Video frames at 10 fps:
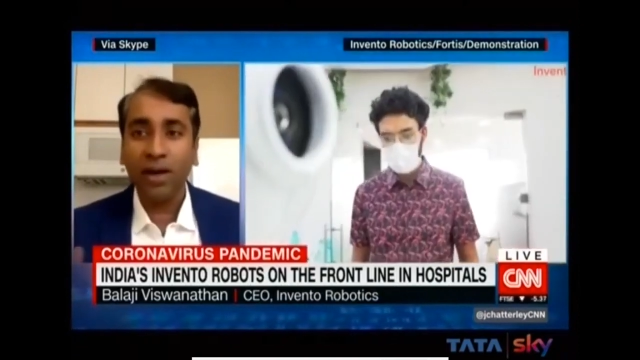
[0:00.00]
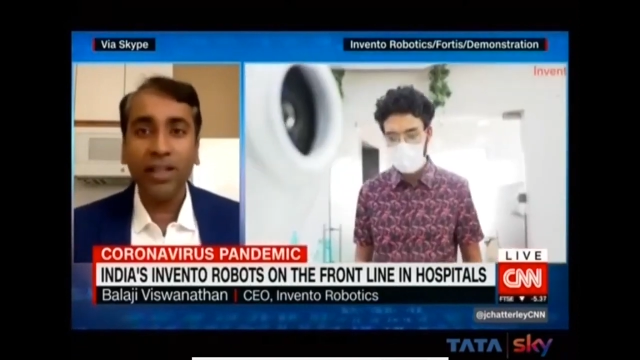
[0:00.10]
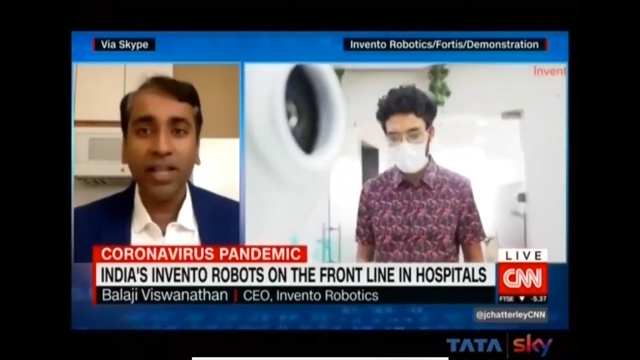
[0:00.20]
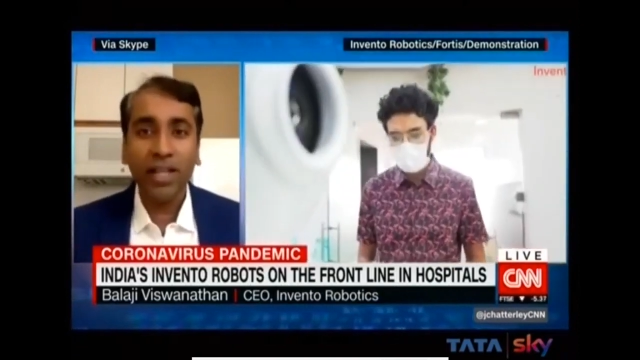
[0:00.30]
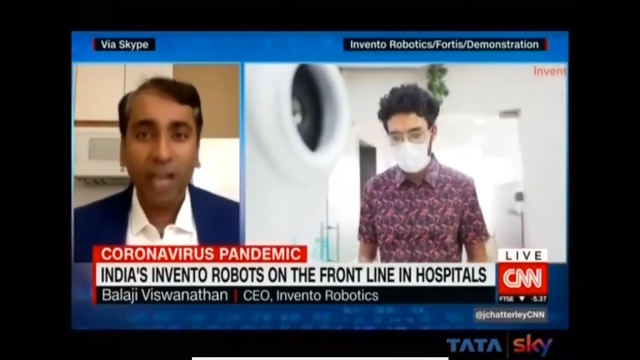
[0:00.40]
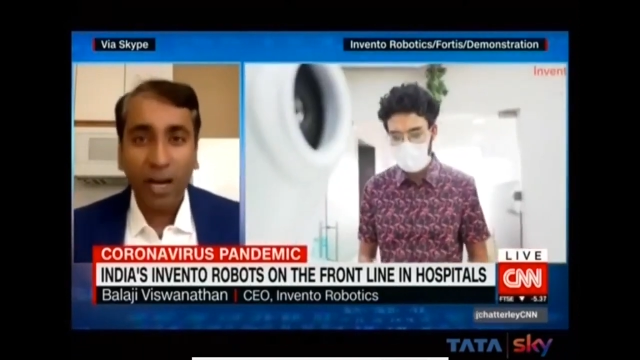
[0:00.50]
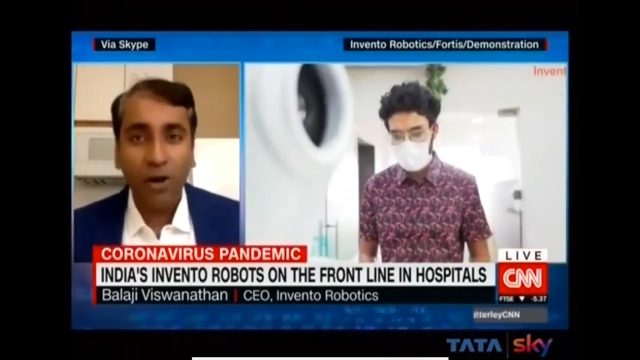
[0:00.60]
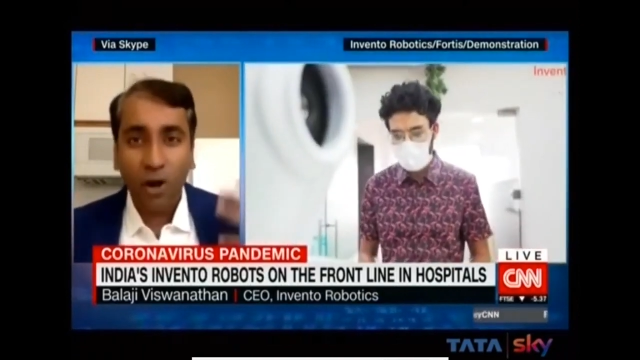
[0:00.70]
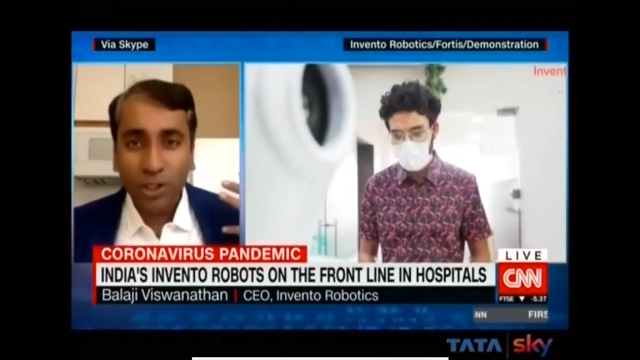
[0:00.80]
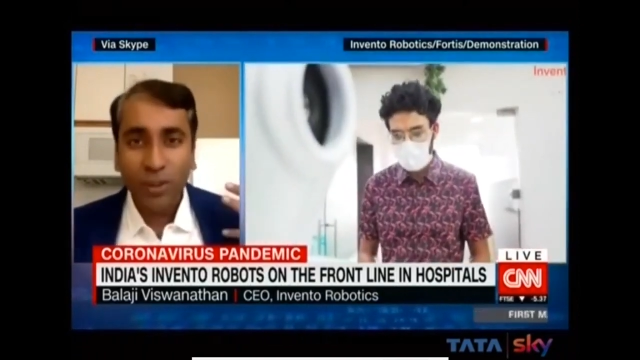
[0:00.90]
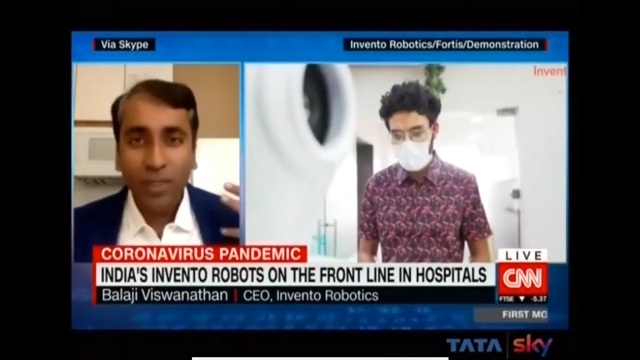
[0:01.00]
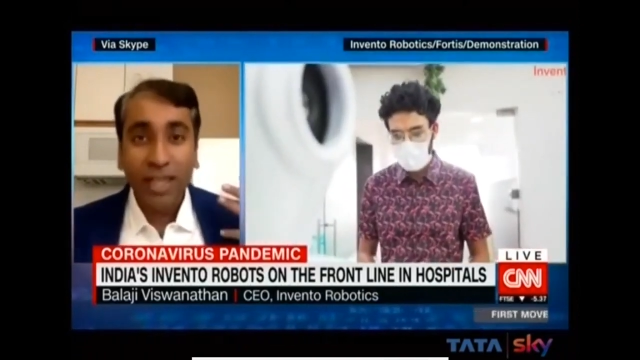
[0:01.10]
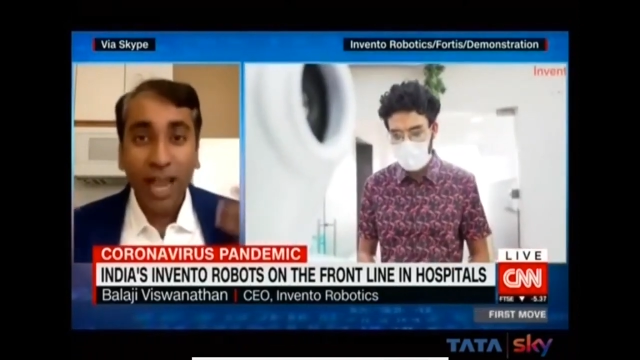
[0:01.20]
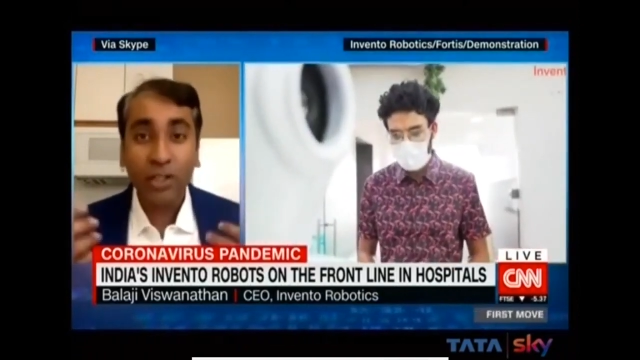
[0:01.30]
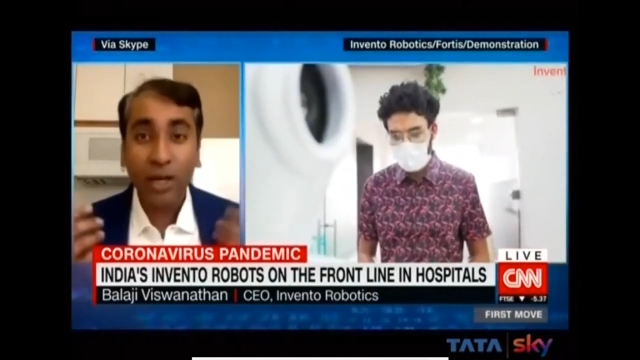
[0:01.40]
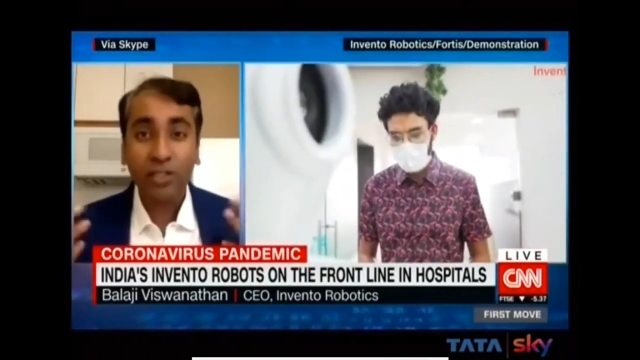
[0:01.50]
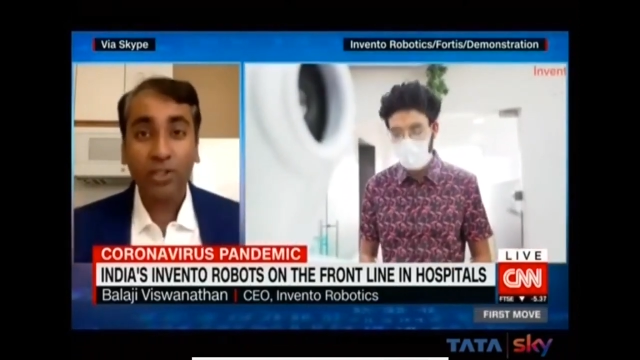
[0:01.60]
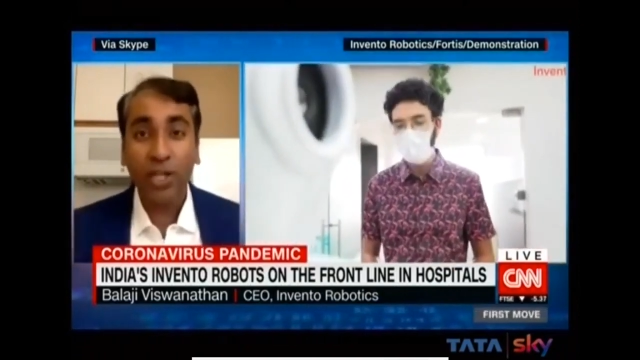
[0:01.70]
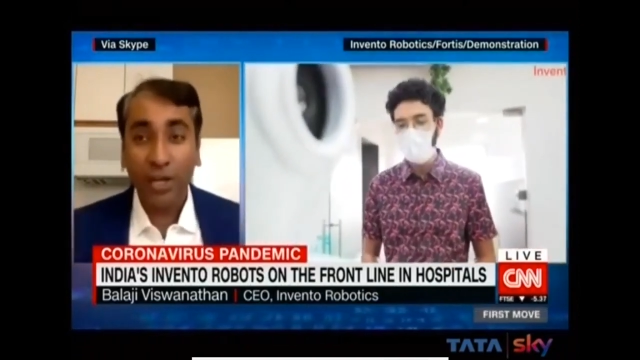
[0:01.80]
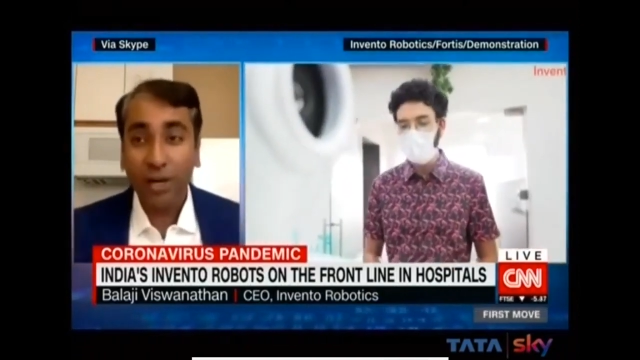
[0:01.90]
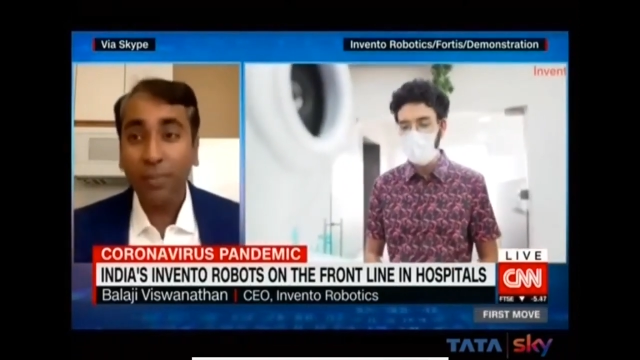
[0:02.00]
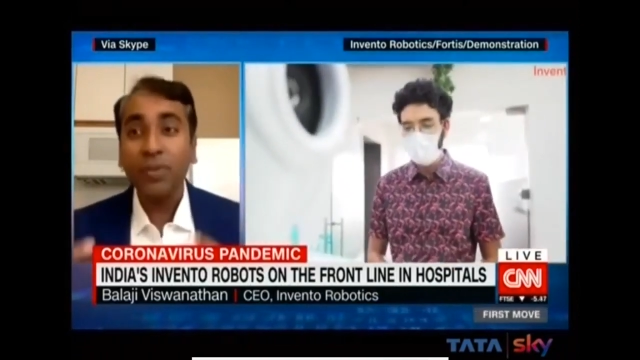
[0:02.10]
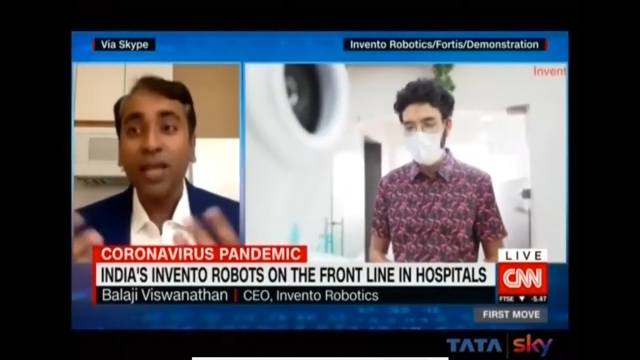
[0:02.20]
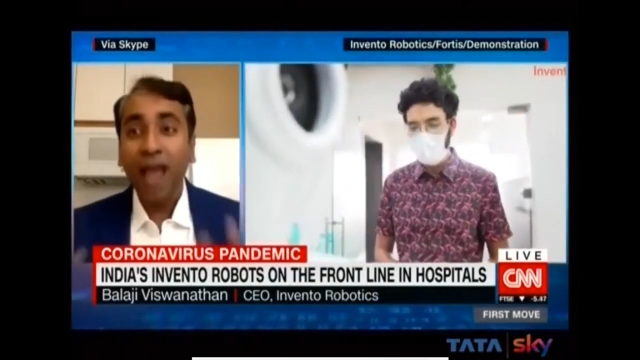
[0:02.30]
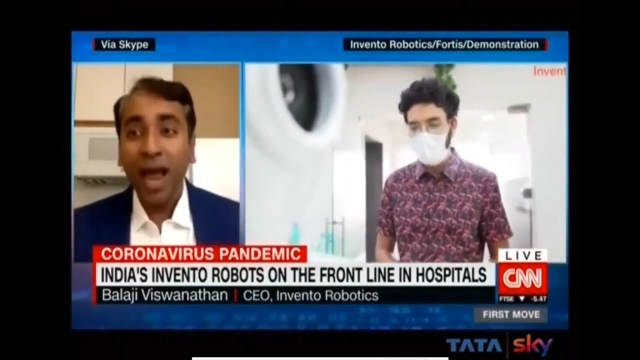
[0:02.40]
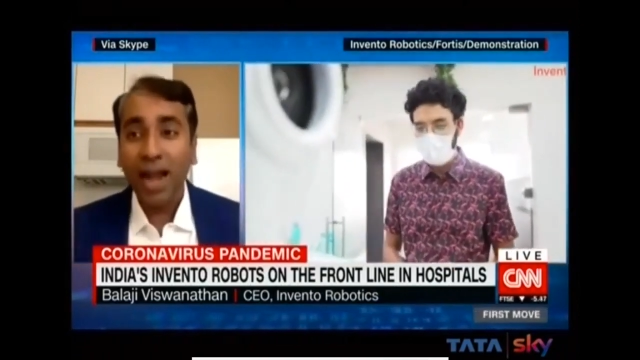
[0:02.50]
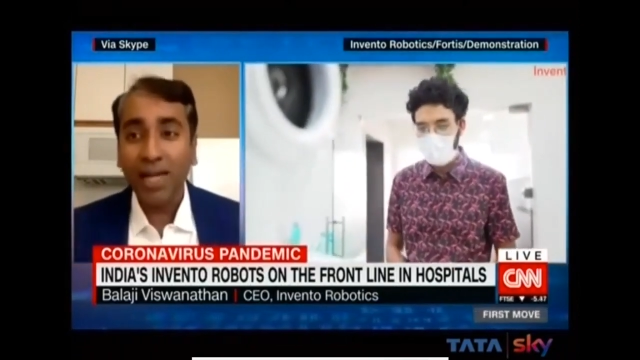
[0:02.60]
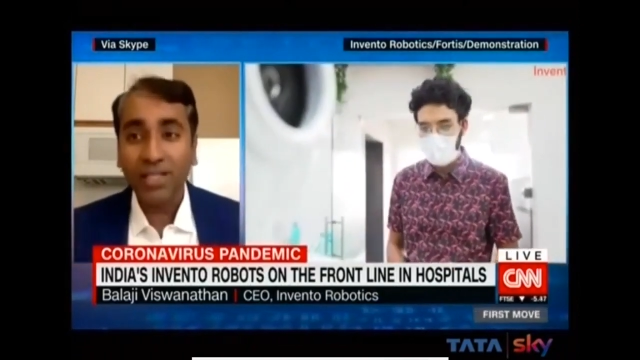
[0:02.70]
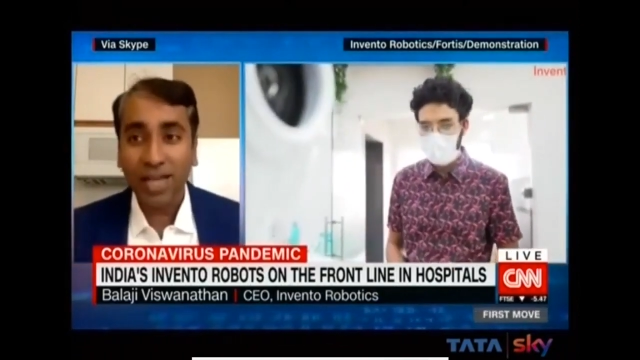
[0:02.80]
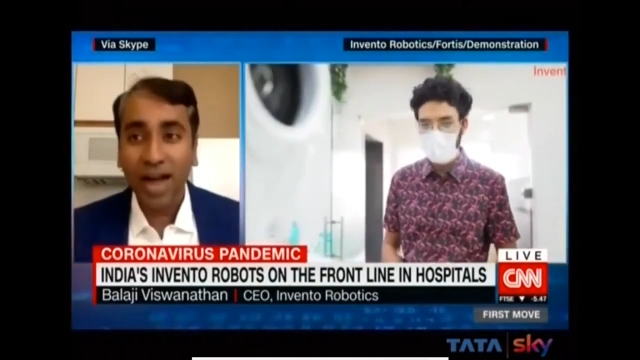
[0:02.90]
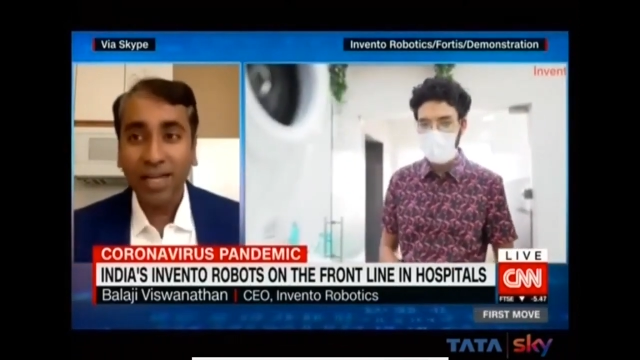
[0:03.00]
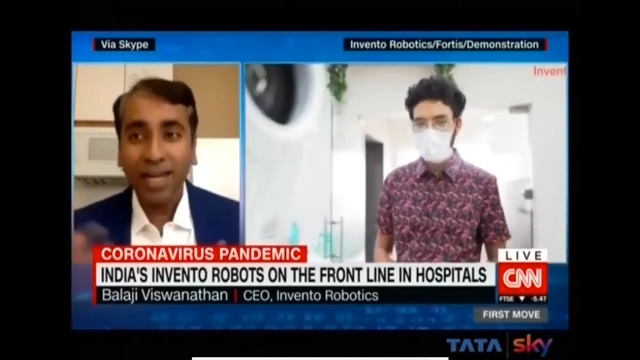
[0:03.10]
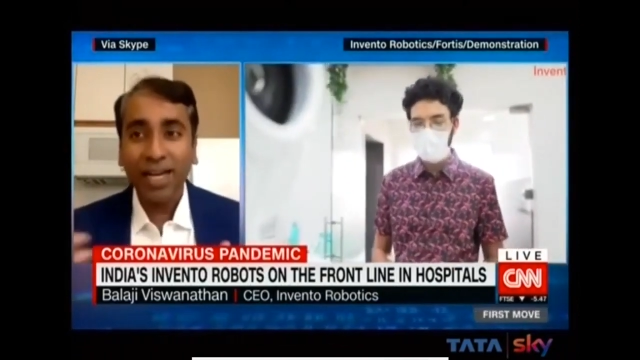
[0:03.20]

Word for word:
Speaker 1: forget that they are in a hospital they actually cheer up and, and start